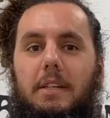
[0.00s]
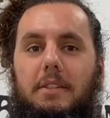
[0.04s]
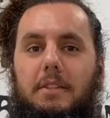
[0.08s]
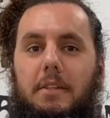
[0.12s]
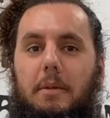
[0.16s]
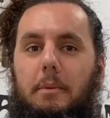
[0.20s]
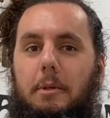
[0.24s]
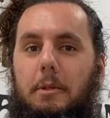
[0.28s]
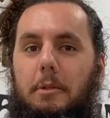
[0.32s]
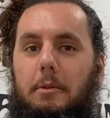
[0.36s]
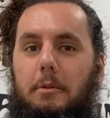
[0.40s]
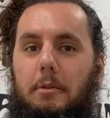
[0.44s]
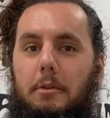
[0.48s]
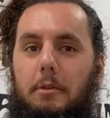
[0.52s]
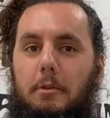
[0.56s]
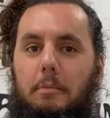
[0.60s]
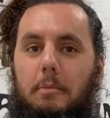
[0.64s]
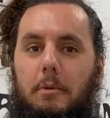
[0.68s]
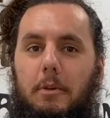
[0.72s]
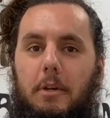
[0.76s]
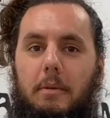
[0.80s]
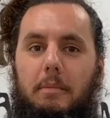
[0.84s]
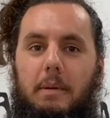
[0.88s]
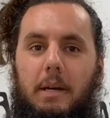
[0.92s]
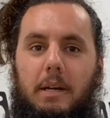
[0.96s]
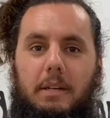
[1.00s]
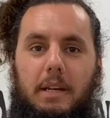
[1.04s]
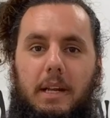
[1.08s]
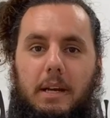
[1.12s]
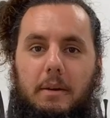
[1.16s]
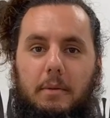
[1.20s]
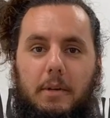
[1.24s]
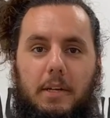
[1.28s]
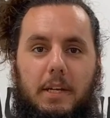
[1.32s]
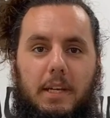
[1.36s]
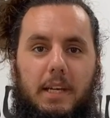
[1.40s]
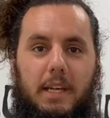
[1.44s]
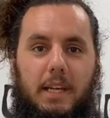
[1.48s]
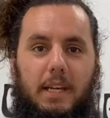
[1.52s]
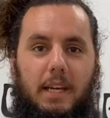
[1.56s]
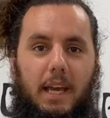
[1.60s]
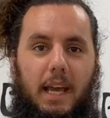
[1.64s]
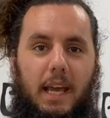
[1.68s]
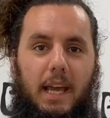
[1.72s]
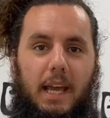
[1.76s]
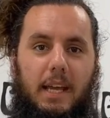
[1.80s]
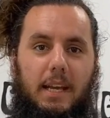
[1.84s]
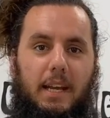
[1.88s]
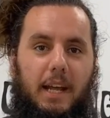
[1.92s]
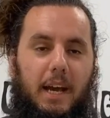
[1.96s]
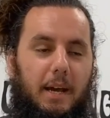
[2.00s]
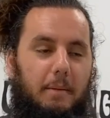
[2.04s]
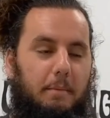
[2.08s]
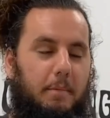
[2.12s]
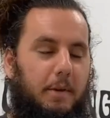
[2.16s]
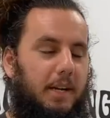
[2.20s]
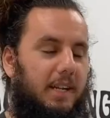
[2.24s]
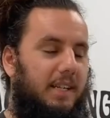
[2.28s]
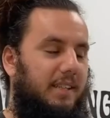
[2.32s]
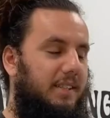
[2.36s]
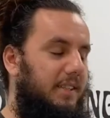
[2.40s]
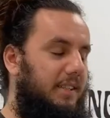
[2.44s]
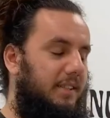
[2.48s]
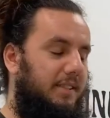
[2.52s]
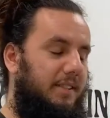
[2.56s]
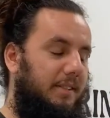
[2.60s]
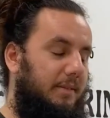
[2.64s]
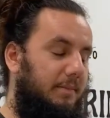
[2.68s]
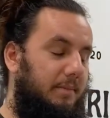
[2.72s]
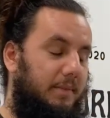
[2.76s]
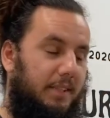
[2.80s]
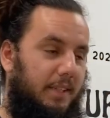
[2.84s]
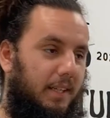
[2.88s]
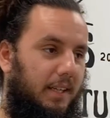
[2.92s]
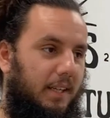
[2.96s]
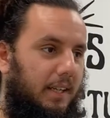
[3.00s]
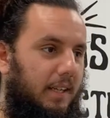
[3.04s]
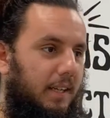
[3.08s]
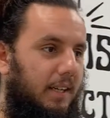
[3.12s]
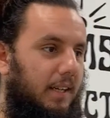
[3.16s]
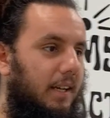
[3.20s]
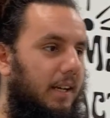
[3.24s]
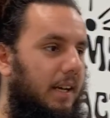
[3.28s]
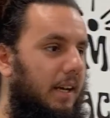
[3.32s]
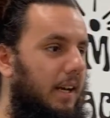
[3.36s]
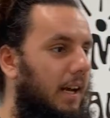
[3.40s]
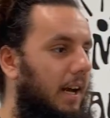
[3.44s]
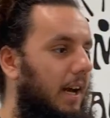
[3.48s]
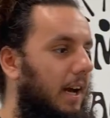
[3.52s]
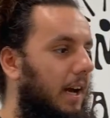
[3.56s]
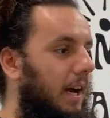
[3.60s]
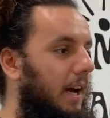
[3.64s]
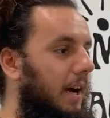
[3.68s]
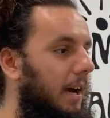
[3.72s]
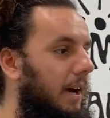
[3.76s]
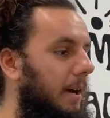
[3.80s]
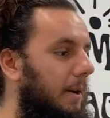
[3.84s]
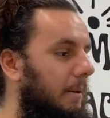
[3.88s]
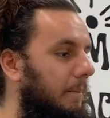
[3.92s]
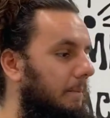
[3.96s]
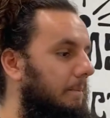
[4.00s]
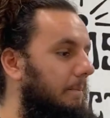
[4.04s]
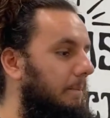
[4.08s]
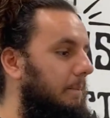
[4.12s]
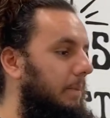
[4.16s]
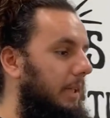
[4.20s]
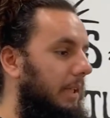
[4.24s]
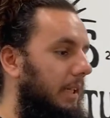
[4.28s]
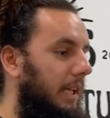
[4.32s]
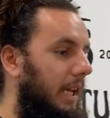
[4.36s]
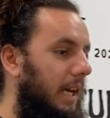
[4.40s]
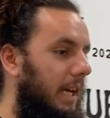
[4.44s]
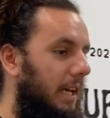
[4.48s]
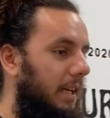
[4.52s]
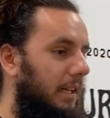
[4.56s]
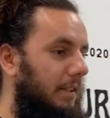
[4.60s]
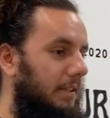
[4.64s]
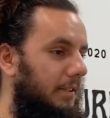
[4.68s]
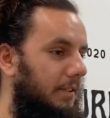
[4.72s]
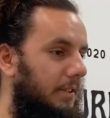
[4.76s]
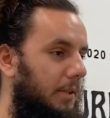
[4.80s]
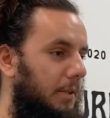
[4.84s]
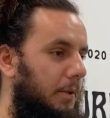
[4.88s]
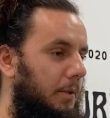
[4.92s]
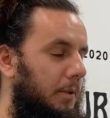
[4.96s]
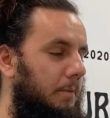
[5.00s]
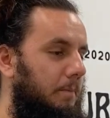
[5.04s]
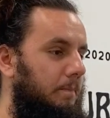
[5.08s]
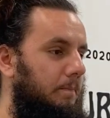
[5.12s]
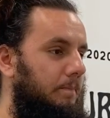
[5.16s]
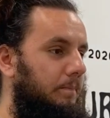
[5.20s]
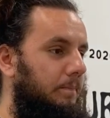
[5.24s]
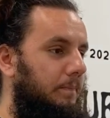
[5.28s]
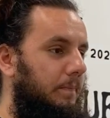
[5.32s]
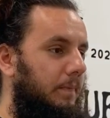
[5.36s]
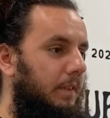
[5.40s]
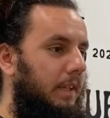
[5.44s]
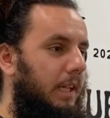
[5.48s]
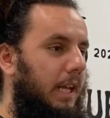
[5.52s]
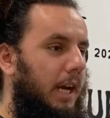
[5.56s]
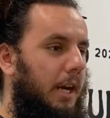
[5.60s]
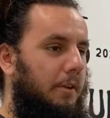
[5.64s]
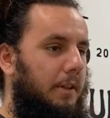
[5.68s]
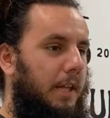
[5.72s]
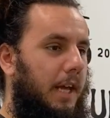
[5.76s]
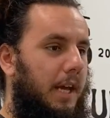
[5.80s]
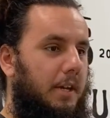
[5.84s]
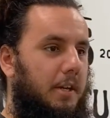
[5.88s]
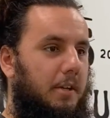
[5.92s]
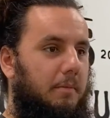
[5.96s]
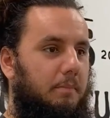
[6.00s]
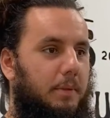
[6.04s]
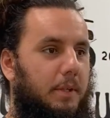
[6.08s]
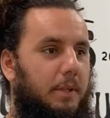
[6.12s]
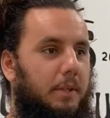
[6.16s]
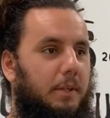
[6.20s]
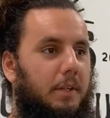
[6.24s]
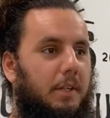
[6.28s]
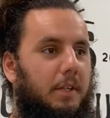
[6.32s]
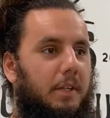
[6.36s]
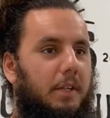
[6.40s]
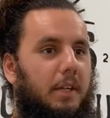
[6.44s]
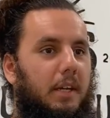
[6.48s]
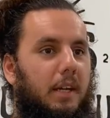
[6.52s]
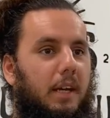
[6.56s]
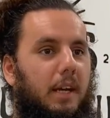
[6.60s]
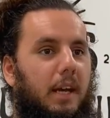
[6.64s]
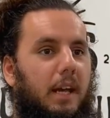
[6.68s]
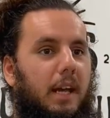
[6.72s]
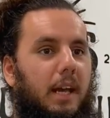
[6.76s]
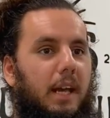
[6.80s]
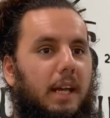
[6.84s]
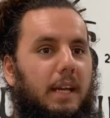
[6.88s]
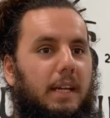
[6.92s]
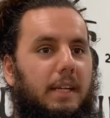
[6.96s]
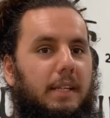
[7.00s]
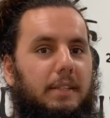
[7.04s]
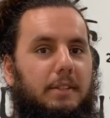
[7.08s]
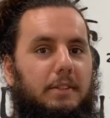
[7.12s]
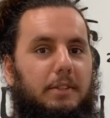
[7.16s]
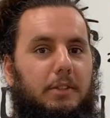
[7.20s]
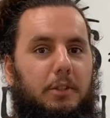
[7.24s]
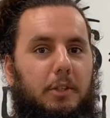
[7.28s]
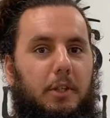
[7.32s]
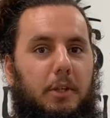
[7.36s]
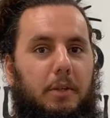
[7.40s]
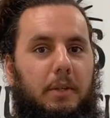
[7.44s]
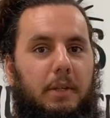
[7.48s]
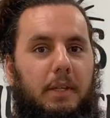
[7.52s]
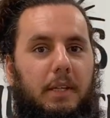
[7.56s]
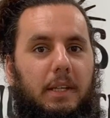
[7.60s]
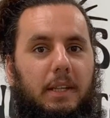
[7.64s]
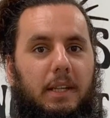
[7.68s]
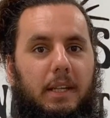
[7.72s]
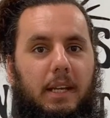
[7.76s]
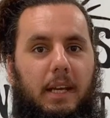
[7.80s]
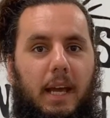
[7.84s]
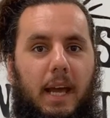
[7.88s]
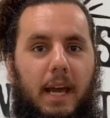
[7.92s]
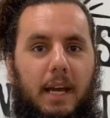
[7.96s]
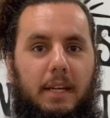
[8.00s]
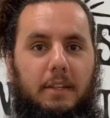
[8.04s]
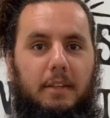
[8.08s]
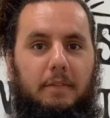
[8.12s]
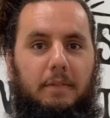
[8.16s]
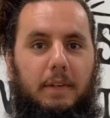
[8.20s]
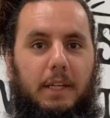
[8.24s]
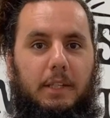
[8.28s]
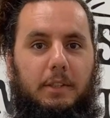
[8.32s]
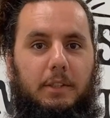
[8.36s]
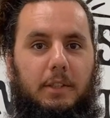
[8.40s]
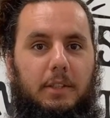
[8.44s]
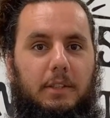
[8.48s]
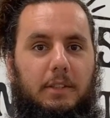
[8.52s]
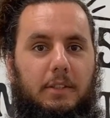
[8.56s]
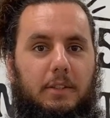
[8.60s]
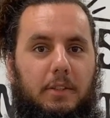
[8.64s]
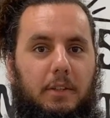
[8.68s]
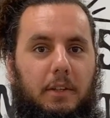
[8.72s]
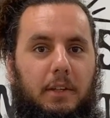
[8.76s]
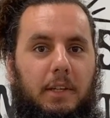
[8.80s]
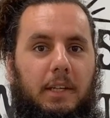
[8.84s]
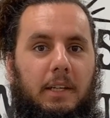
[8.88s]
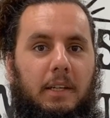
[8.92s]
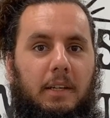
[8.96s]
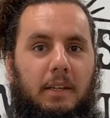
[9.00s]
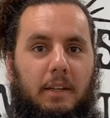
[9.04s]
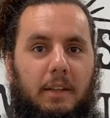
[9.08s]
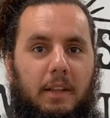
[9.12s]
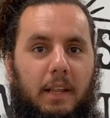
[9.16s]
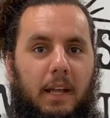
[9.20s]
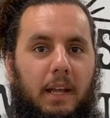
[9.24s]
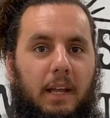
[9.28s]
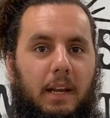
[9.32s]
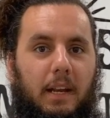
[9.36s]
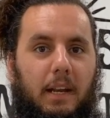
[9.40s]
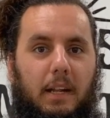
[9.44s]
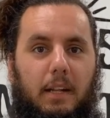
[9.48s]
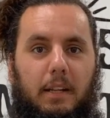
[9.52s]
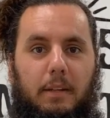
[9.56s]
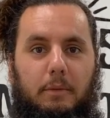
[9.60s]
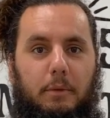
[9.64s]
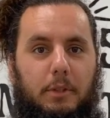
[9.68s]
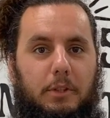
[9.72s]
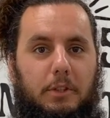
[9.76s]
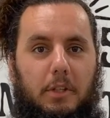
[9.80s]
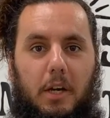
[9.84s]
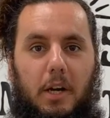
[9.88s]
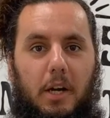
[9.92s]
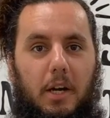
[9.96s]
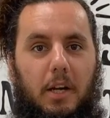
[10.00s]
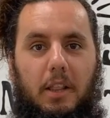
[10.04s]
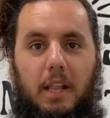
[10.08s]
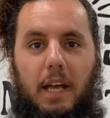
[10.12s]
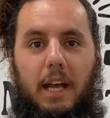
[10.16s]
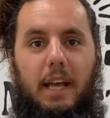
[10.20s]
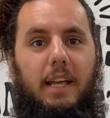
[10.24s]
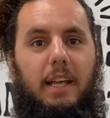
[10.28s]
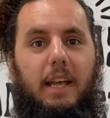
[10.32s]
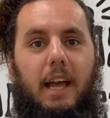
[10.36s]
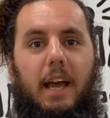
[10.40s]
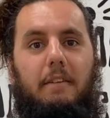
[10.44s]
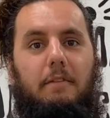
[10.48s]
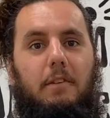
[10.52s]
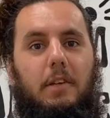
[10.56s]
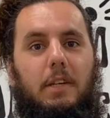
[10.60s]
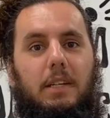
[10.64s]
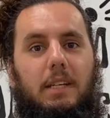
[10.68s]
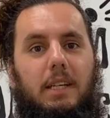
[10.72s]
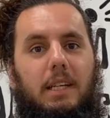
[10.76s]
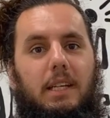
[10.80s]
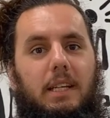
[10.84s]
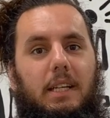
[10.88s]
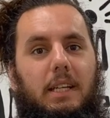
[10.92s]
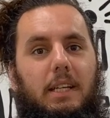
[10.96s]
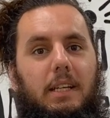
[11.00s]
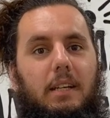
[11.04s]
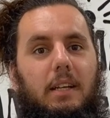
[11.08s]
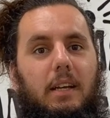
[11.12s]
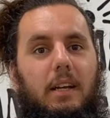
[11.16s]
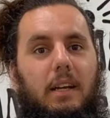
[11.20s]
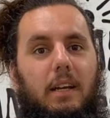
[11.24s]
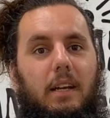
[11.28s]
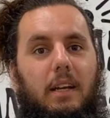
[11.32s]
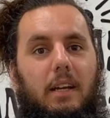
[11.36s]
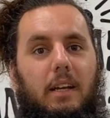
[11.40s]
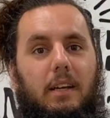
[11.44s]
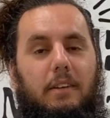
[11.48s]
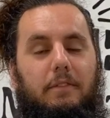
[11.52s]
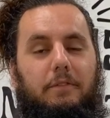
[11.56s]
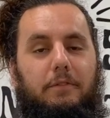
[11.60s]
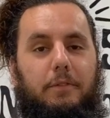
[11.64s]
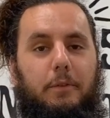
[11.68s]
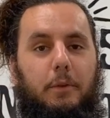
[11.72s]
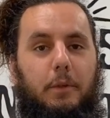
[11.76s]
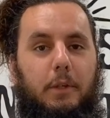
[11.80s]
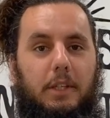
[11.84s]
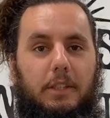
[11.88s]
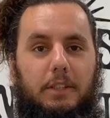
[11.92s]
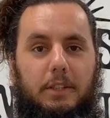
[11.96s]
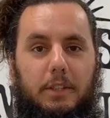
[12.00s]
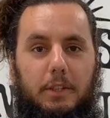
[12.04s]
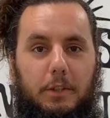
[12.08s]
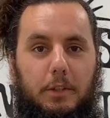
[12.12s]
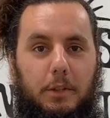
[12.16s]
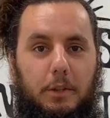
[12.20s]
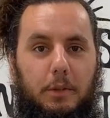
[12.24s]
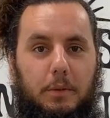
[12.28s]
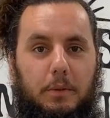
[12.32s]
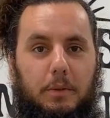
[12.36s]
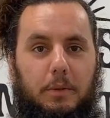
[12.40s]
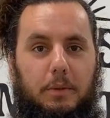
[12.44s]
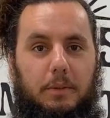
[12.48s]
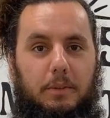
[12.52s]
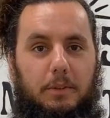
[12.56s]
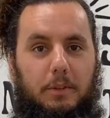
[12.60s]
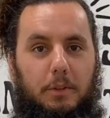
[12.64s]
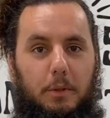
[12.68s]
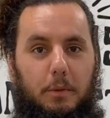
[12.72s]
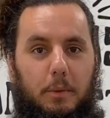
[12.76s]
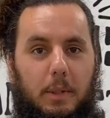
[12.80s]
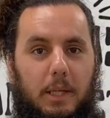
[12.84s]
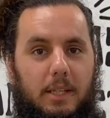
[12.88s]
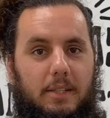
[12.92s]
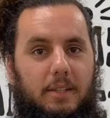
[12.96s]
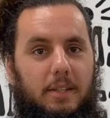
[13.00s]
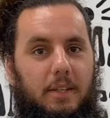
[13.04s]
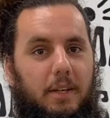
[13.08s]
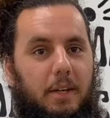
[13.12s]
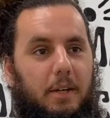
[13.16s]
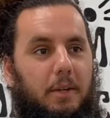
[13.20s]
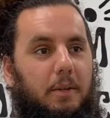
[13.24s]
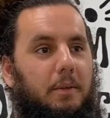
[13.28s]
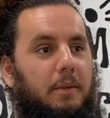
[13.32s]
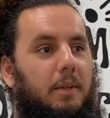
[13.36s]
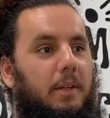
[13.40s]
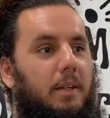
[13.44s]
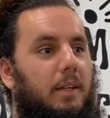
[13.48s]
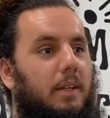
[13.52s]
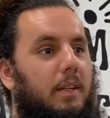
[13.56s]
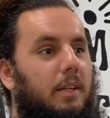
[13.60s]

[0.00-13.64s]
someone who knew more about networking and operating systems. But yeah, so now that computer is showing the activation screen that was all I ever needed for it to do 2 weeks ago.